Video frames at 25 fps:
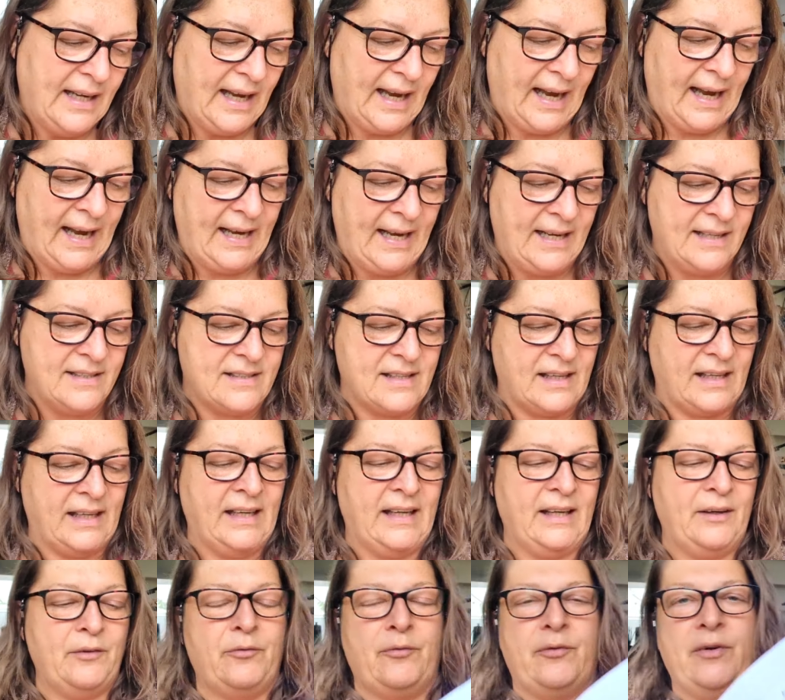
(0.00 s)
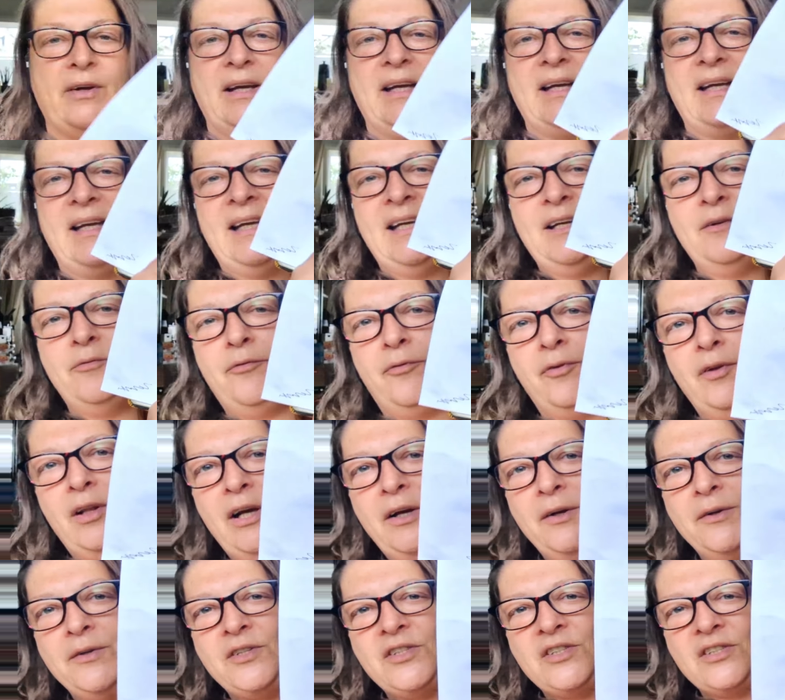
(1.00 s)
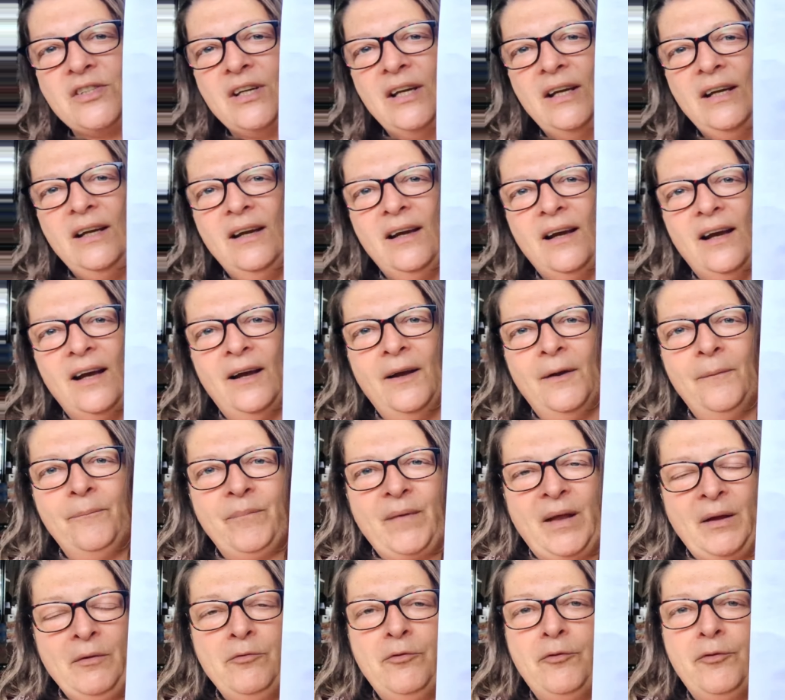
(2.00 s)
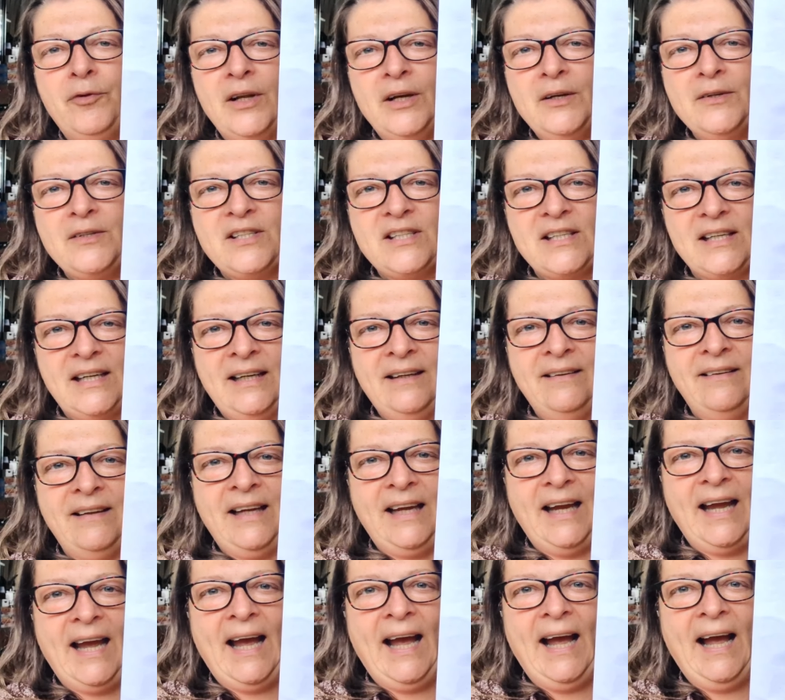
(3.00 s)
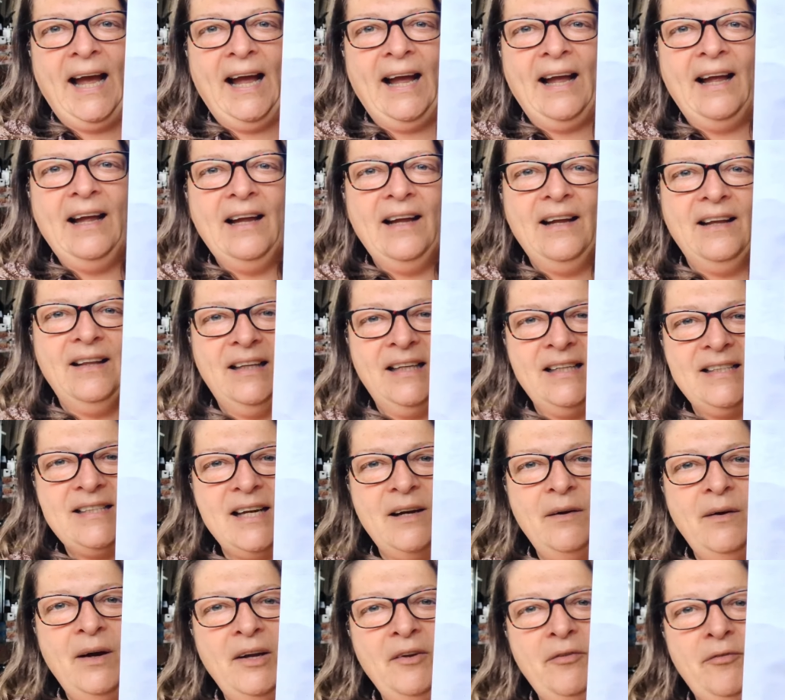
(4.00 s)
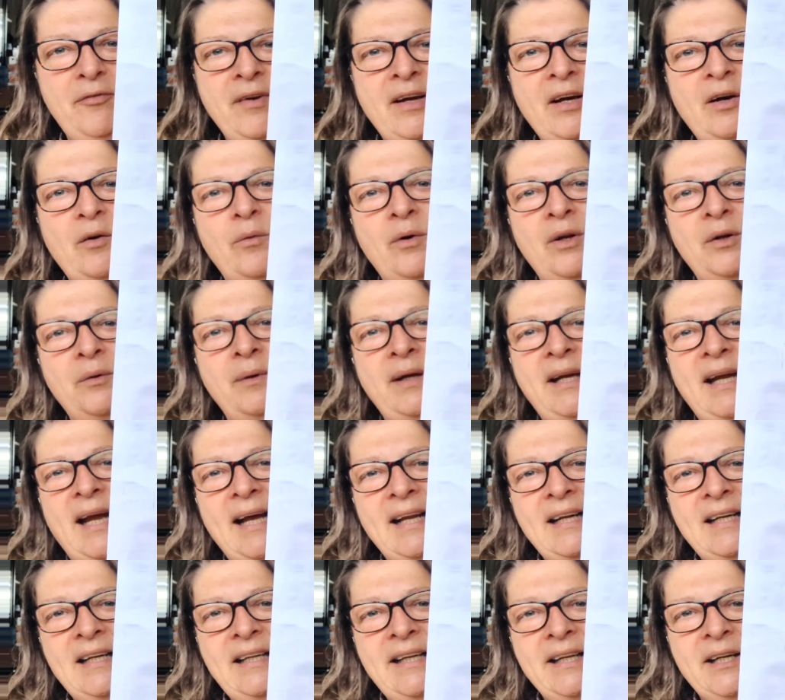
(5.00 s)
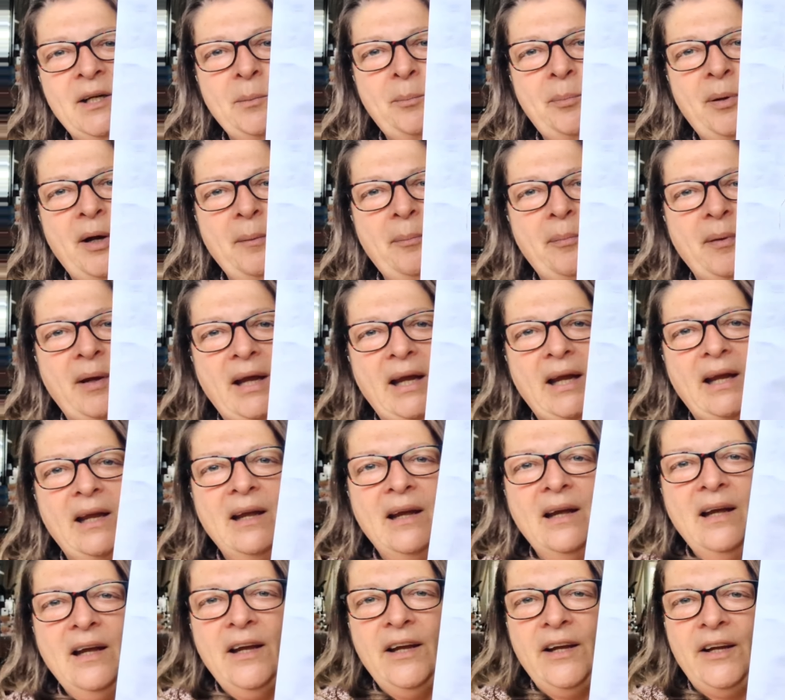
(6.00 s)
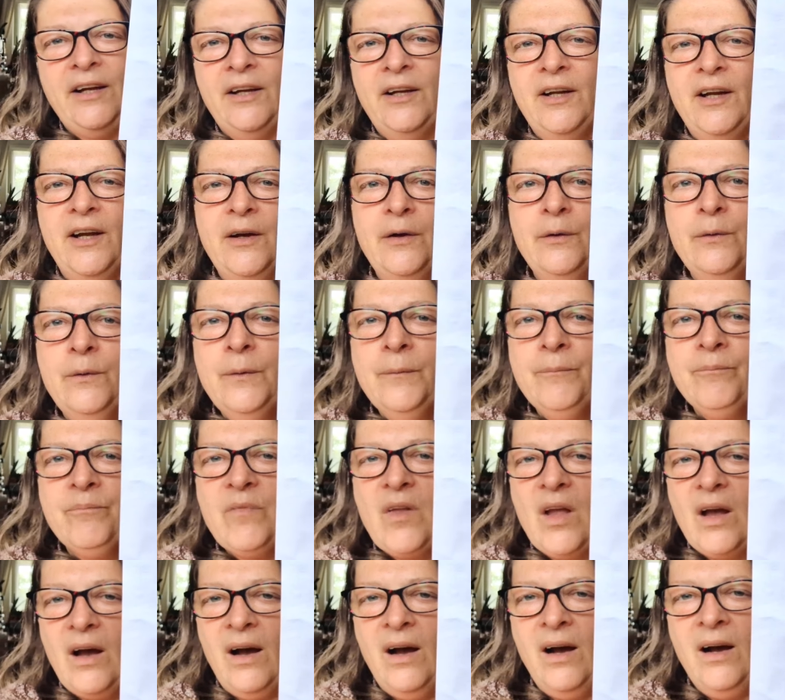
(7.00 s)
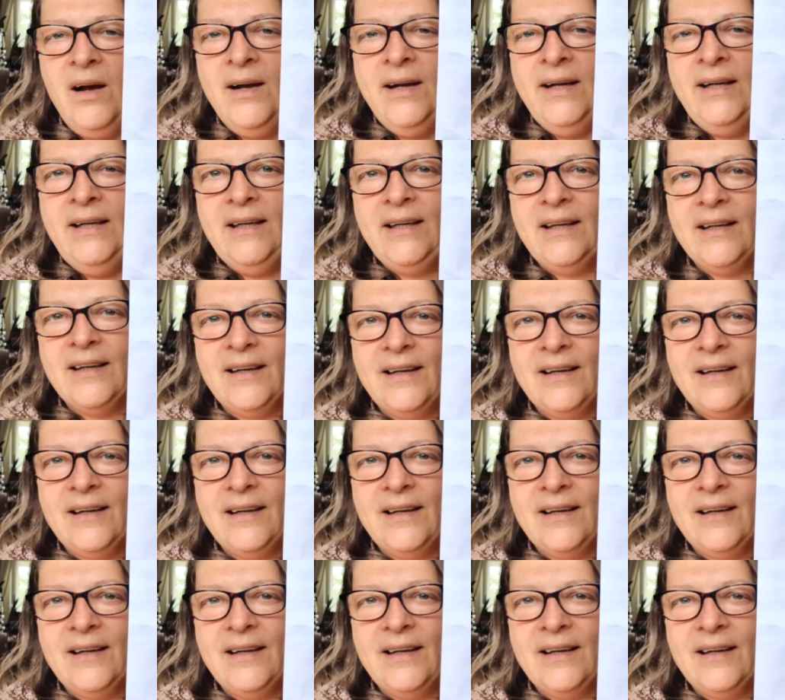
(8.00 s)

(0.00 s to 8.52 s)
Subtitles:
and he floats and floats in the air. That's how I felt when we had a little puppy. You know, I